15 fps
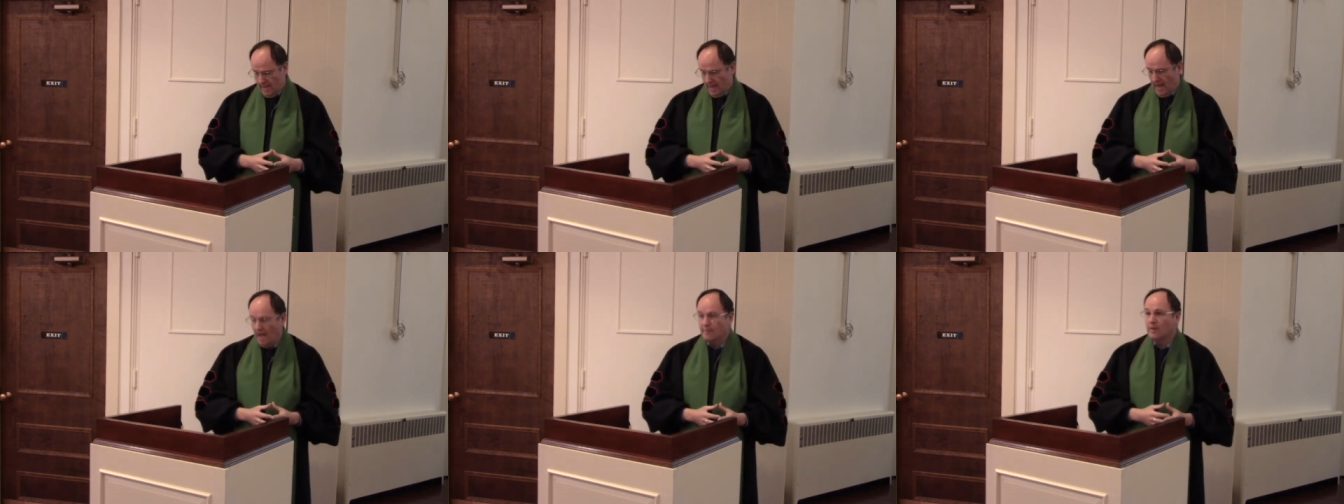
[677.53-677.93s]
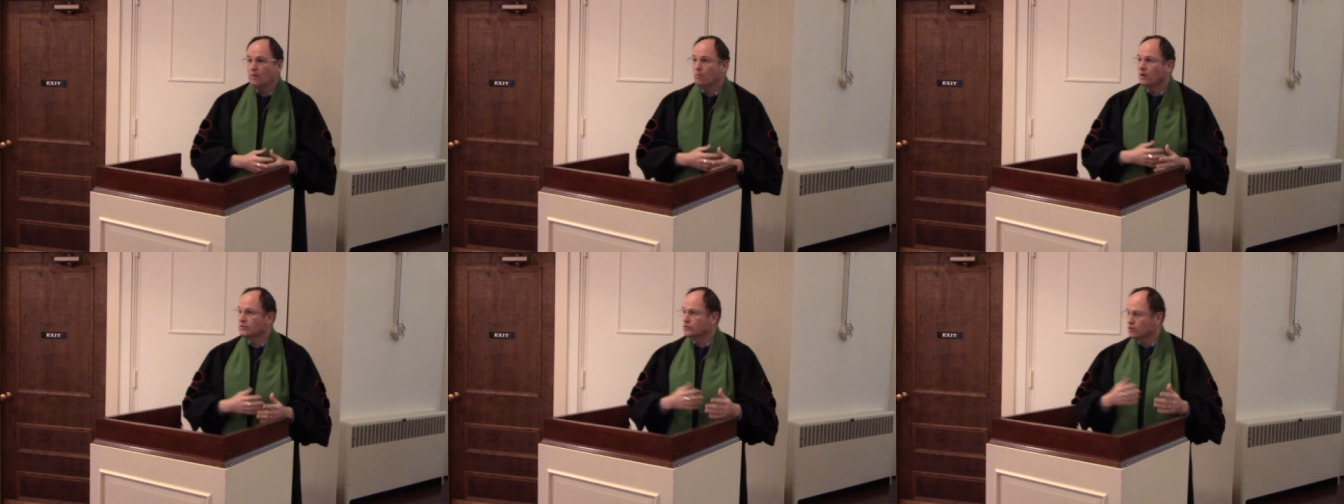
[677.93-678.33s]
I may
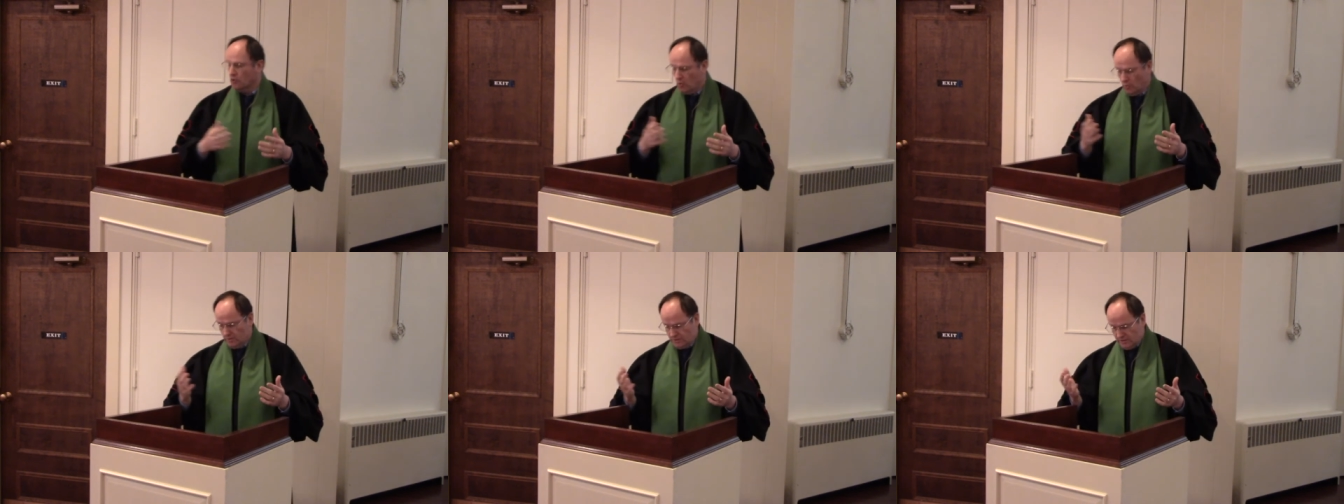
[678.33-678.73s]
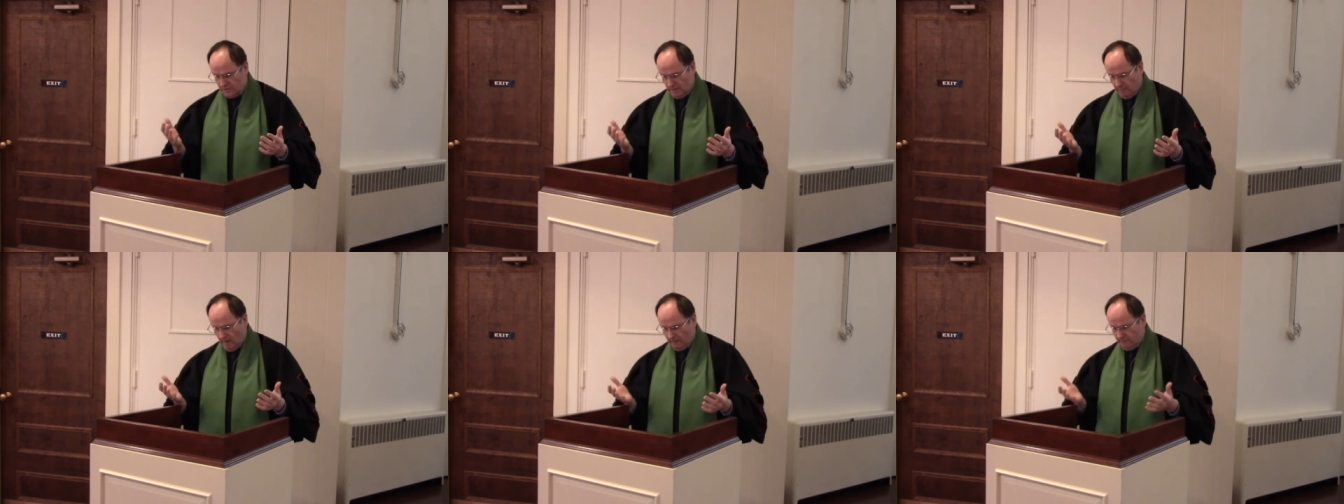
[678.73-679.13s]
want to go and
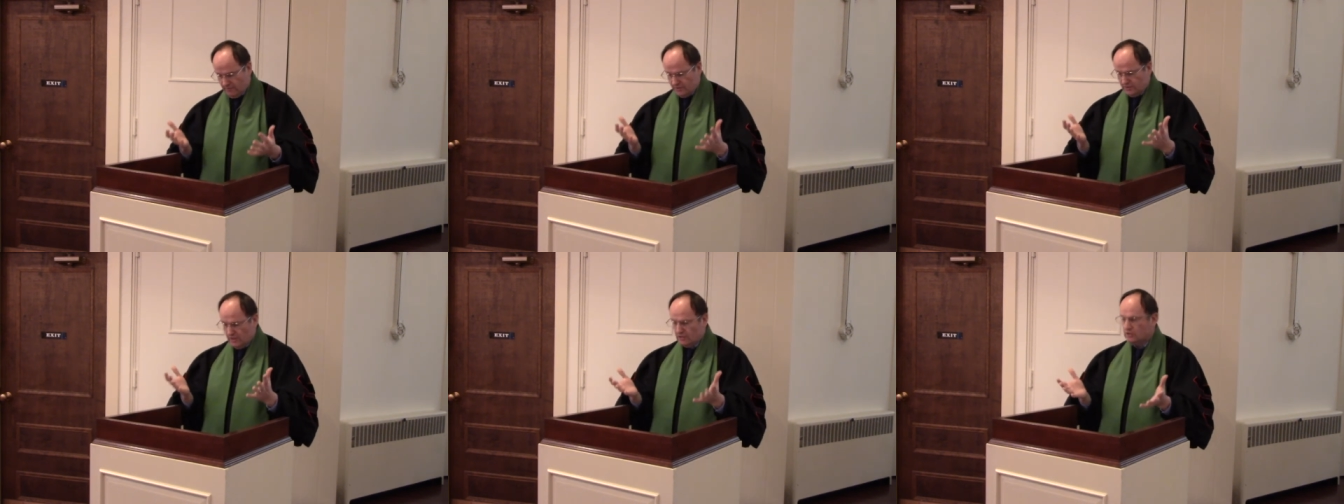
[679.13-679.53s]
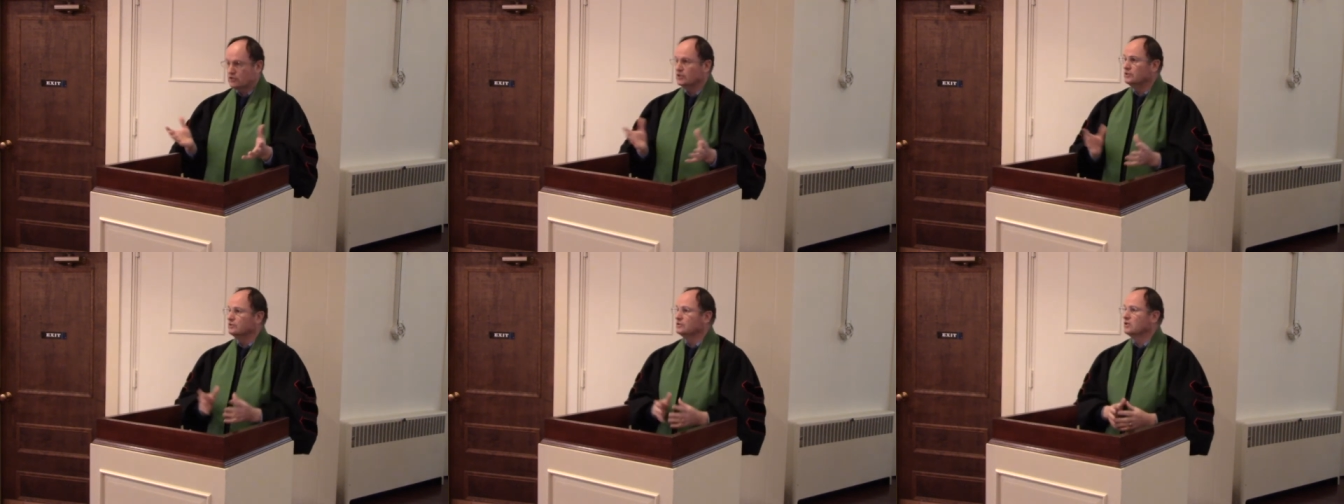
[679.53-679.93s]
see my
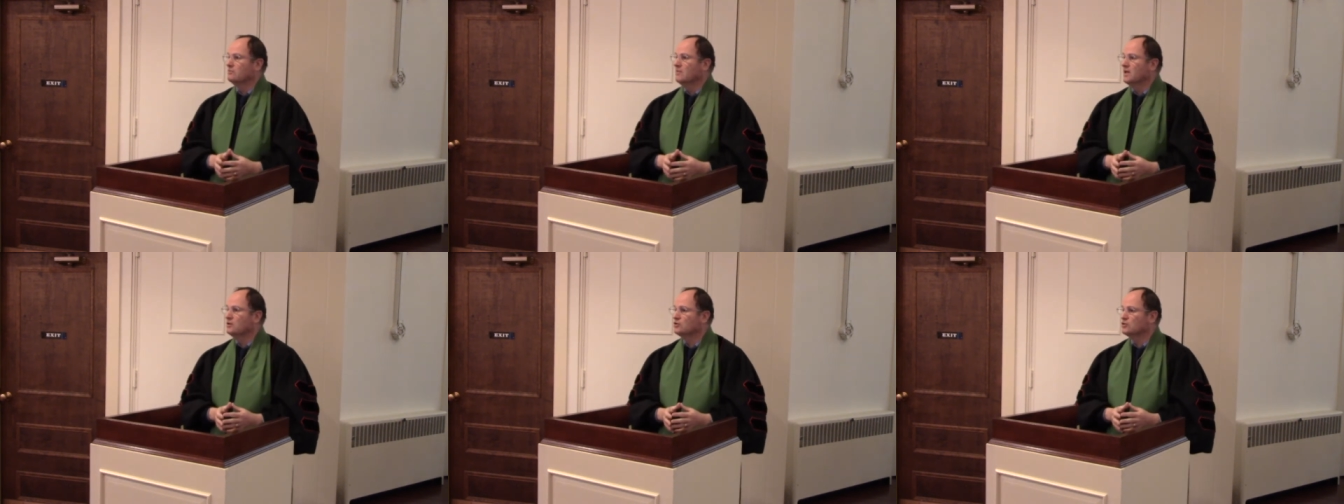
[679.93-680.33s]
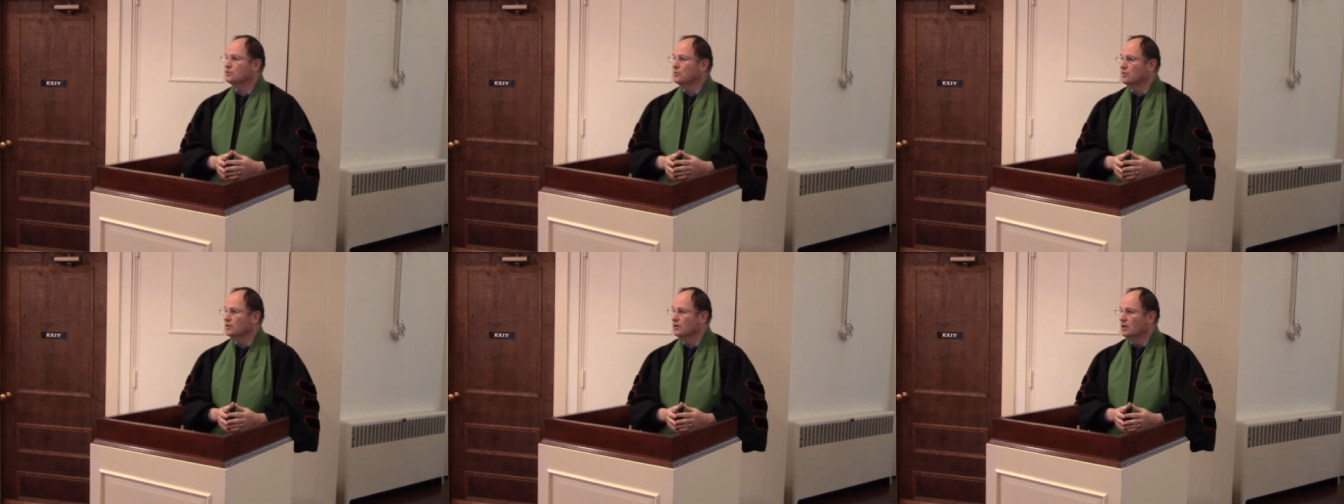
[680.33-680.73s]
physician to make
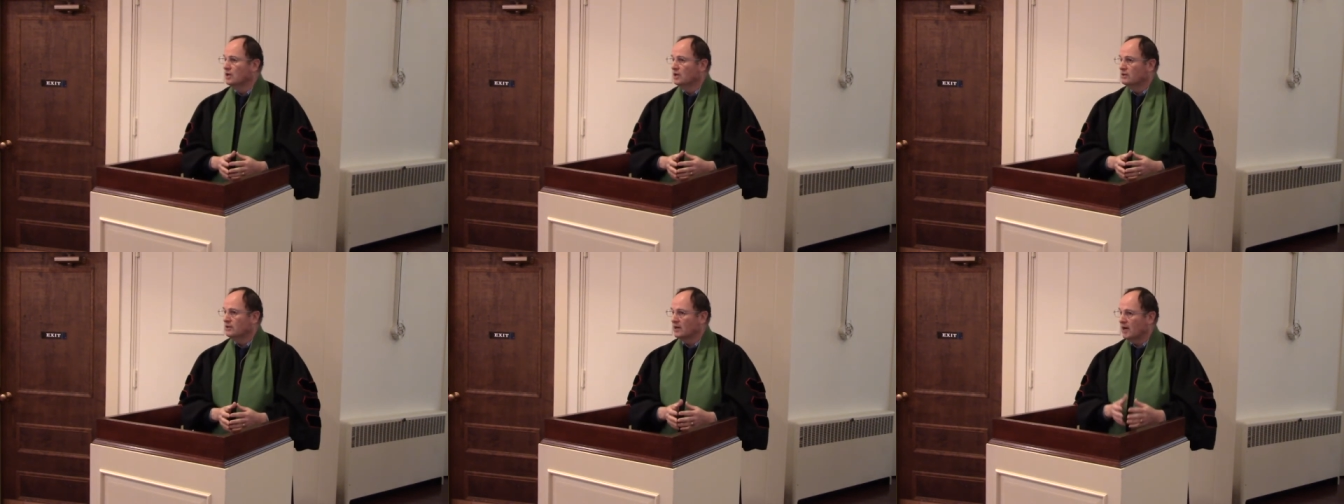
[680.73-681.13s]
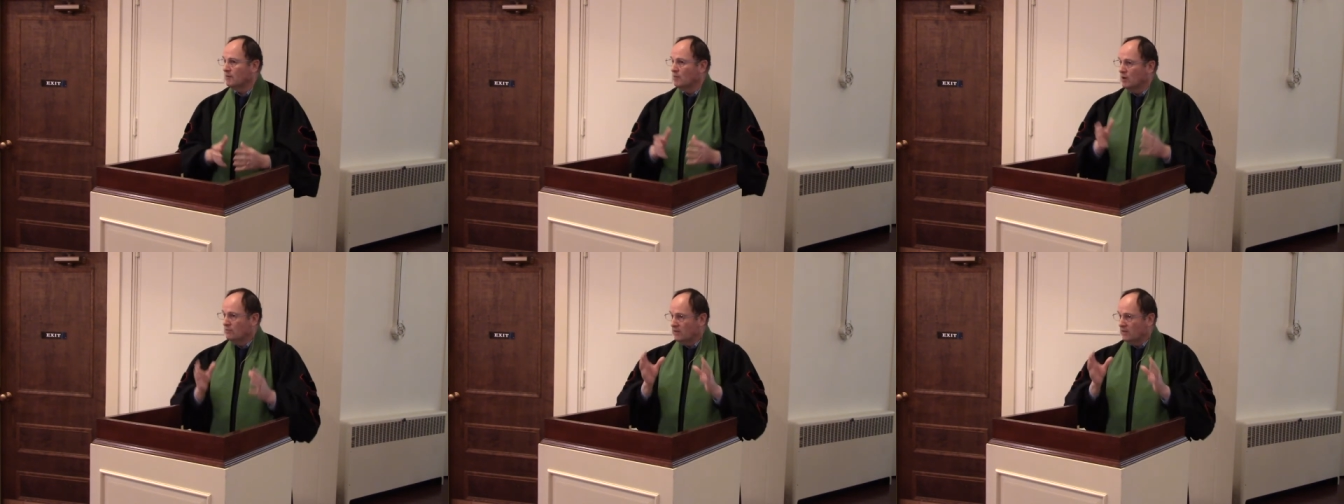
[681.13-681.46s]
sure that, I'm,